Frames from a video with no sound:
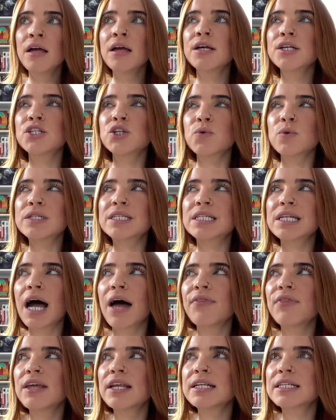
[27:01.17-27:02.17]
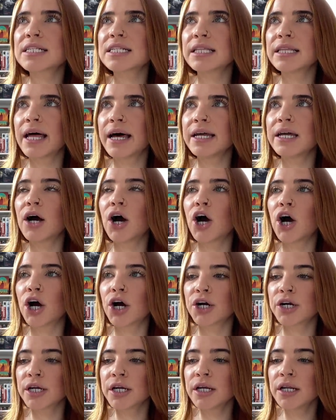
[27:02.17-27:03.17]
So it's not that it's
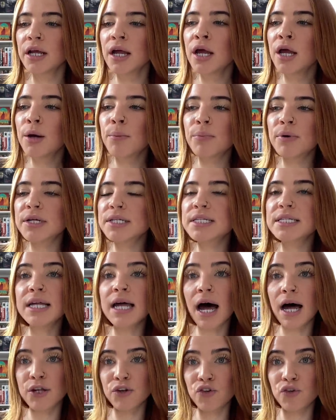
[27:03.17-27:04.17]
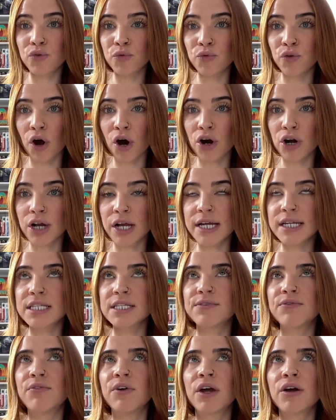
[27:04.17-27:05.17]
lighthearted, but it's not too dark.
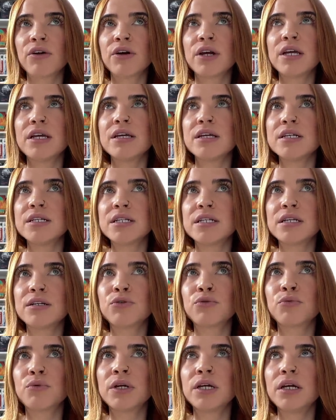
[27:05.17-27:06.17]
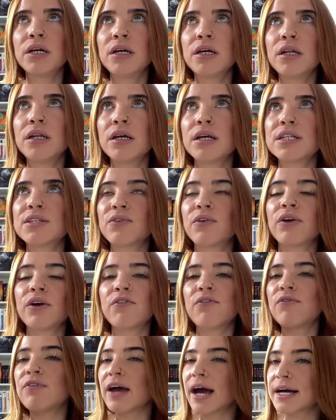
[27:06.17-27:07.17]
It's very easy to read. It's very
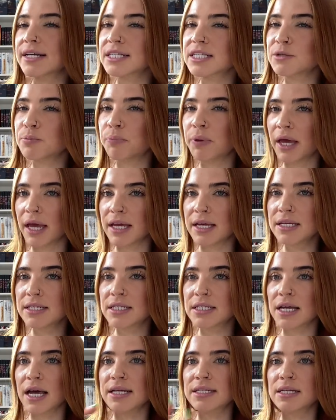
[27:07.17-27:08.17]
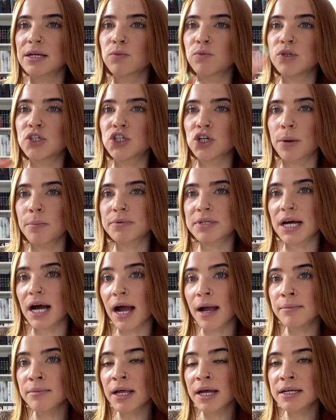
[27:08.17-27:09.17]
fast paced, as in we jump
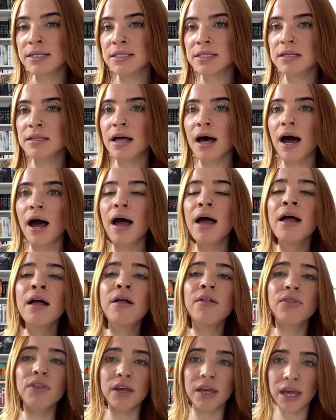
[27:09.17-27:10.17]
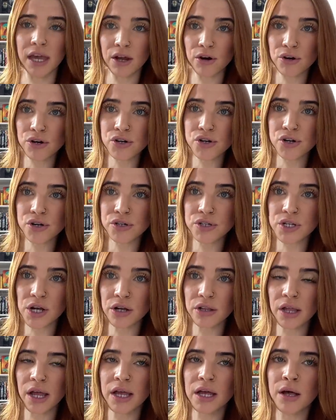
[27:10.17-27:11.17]
timelines a lot. The characters
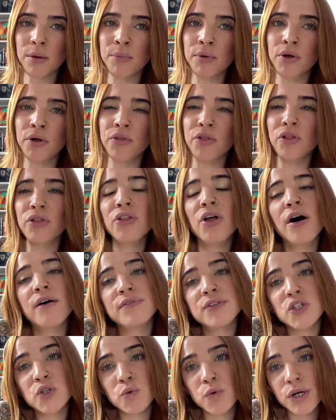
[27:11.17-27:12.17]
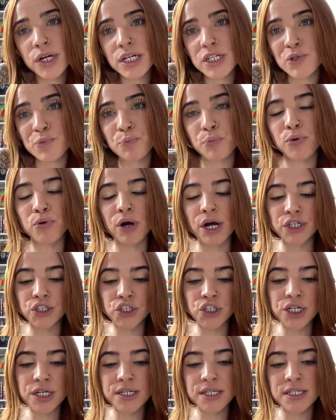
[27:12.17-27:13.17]
are likable. The love story is
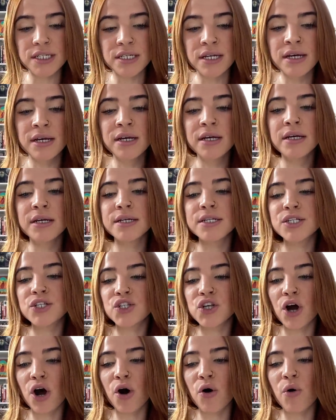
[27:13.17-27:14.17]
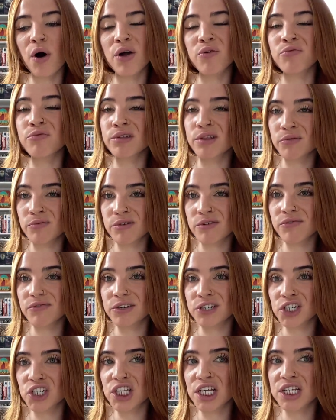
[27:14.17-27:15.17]
precious. So I really want to
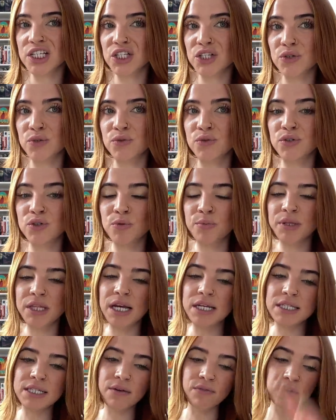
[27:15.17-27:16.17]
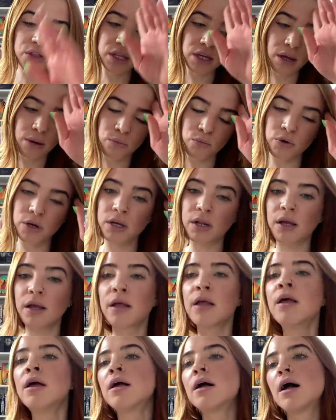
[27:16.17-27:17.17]
finish that soon too. But that's everything I'm
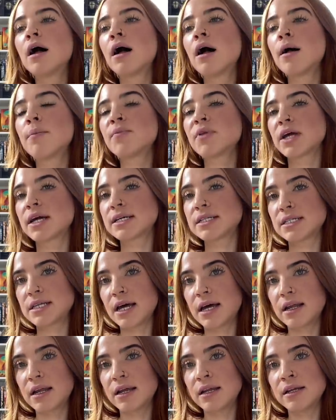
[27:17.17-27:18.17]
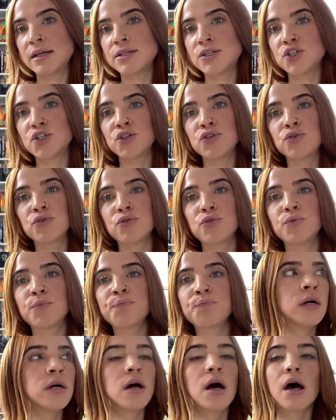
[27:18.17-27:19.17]
reading. Like I said, I need to
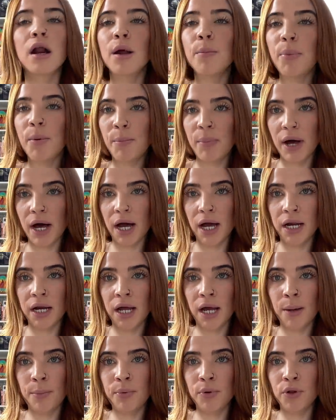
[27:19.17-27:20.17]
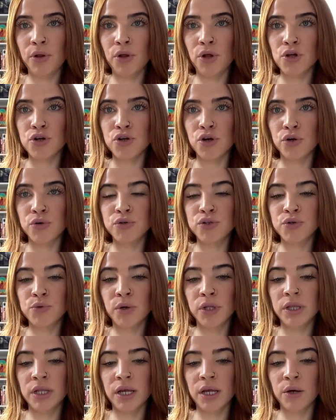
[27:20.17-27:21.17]
cut up a pineapple, go do a
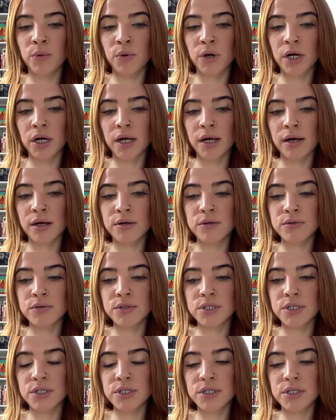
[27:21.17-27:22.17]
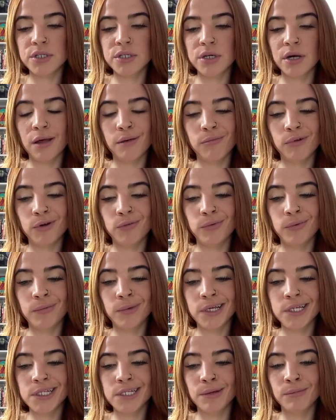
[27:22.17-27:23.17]
leg workout, come home and
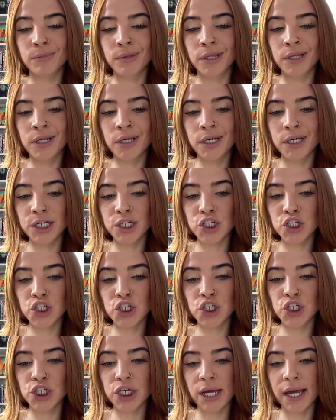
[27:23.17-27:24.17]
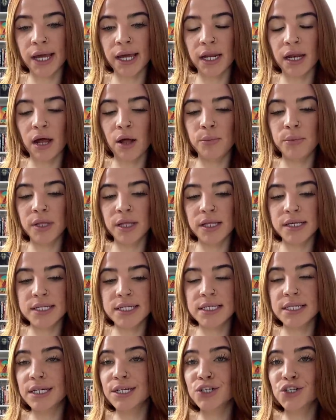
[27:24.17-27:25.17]
make some lunch, and I'll be
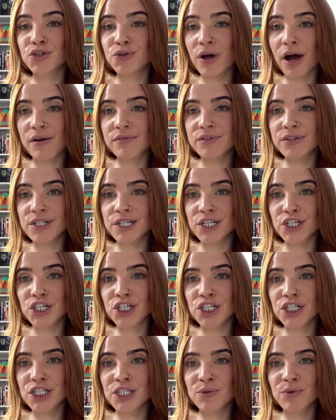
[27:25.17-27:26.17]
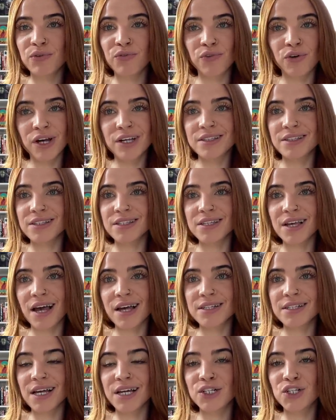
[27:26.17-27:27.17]
listening to Conversations with Friends
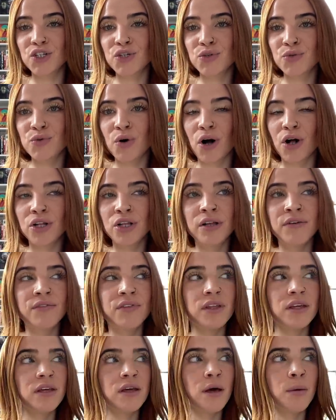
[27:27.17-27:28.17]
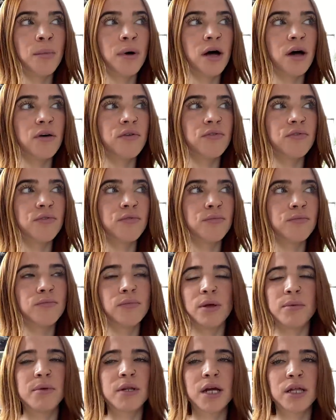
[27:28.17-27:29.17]
as I do all of the above.
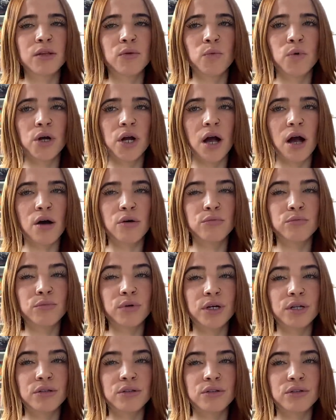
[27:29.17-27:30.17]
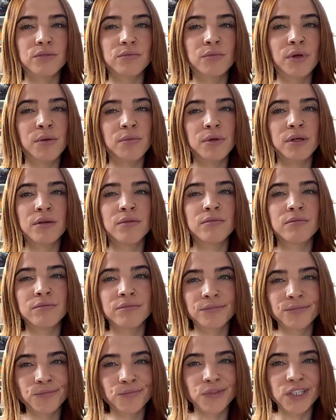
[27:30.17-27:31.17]
Maybe not the workout, but maybe.
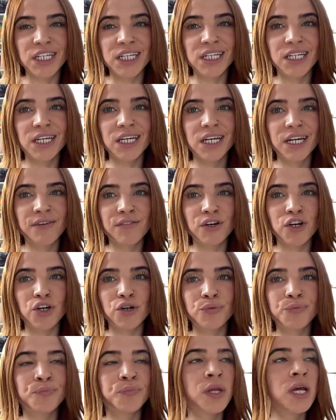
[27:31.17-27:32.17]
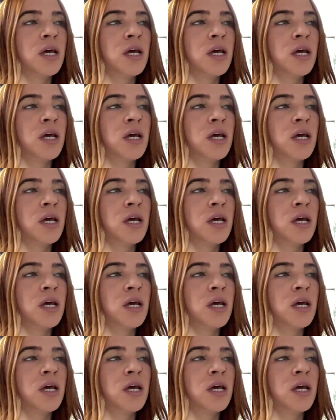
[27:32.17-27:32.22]
You never know.